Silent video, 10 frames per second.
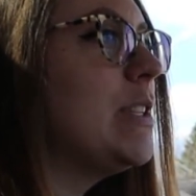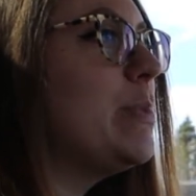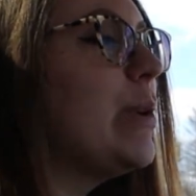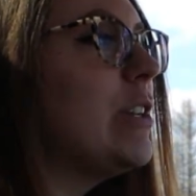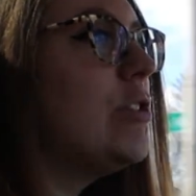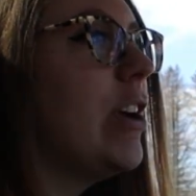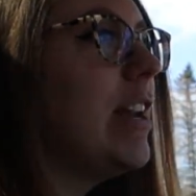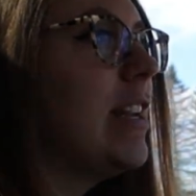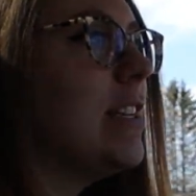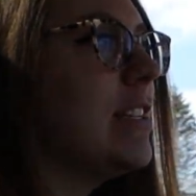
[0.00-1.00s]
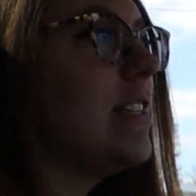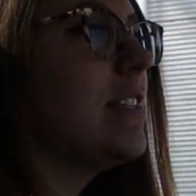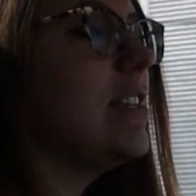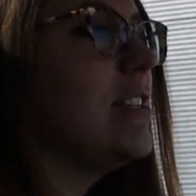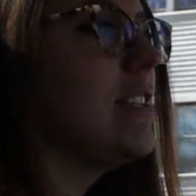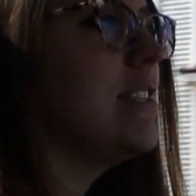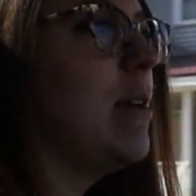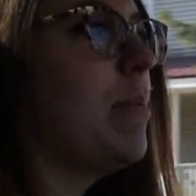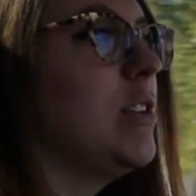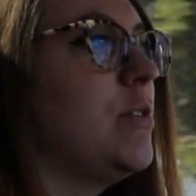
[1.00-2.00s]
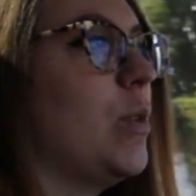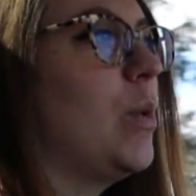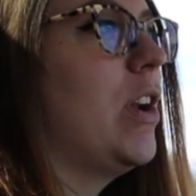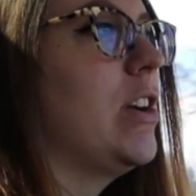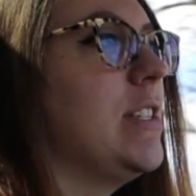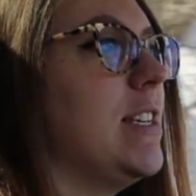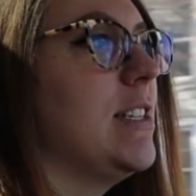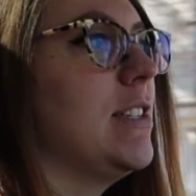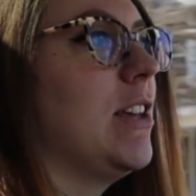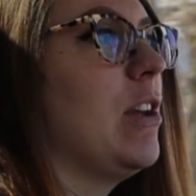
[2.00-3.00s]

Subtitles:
But spring training doesn't say much for what our season's